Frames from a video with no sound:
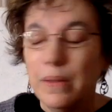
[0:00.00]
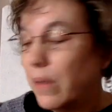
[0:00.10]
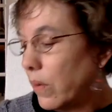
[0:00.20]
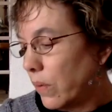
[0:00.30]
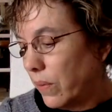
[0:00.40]

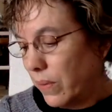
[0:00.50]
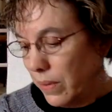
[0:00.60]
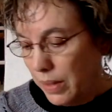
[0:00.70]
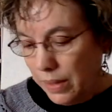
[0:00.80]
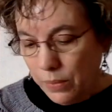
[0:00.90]
So
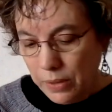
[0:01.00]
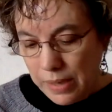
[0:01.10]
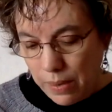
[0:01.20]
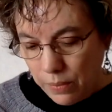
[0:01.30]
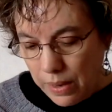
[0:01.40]
it
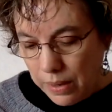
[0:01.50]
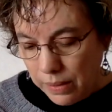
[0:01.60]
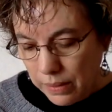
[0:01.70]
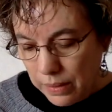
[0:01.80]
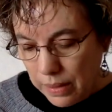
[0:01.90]
worked out
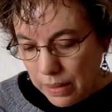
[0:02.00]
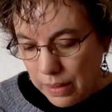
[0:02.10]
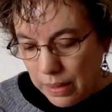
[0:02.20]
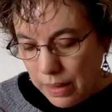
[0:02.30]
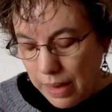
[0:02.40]
well.
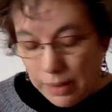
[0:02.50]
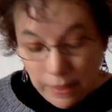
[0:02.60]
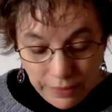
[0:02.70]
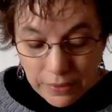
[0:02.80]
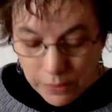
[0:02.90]
I
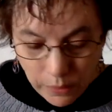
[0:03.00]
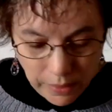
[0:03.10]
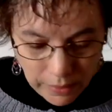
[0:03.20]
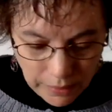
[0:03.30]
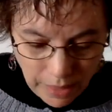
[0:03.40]
love this
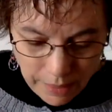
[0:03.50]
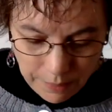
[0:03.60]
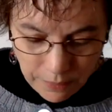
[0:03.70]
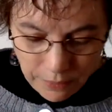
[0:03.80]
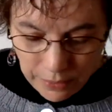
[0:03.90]
quilt.
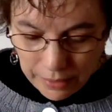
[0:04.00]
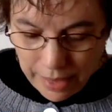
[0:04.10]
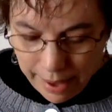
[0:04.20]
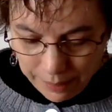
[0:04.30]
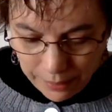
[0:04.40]
I'm
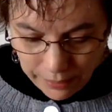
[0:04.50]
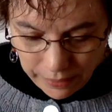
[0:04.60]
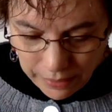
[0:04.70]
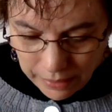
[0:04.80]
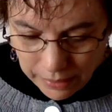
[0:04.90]
really happy
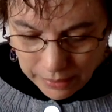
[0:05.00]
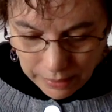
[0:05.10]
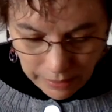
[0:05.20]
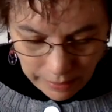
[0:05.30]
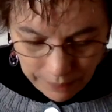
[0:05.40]
with it.
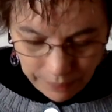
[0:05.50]
I